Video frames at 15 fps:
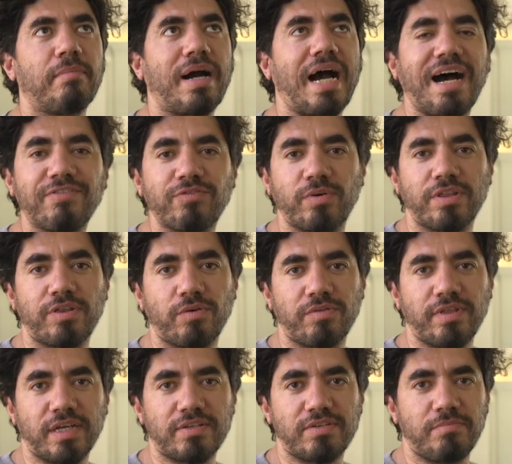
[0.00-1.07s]
Halfway through
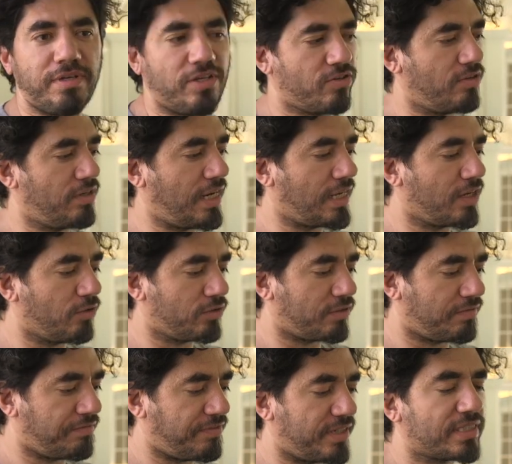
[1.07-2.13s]
the exhibition, I got
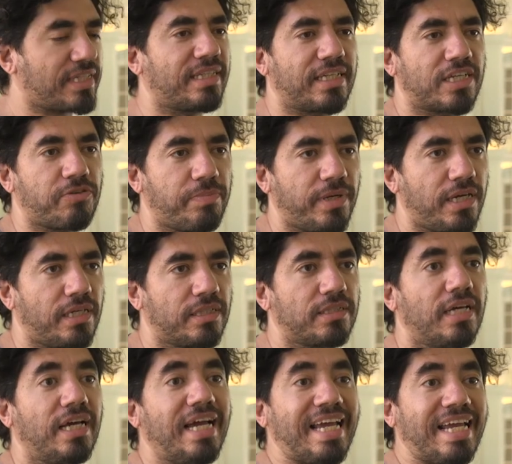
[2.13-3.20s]
first-hand experience
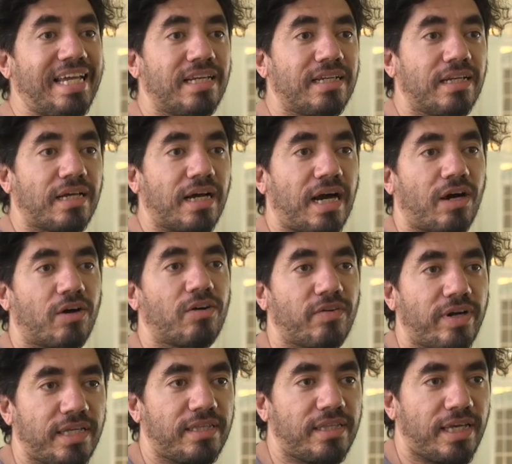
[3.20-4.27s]
in how
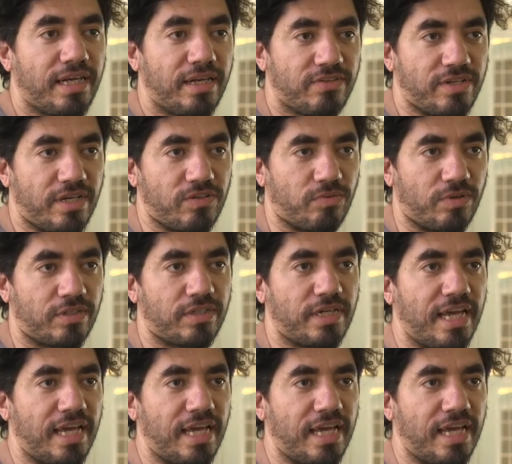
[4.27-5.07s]
great the NHS was.